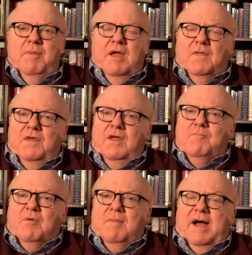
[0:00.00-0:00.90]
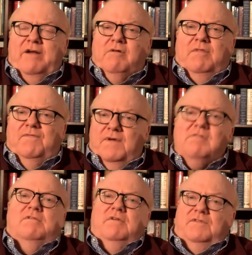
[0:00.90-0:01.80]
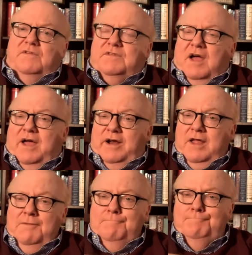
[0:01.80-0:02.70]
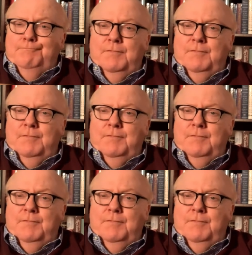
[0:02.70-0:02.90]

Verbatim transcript: bear the imprimatur of the Federalist Society,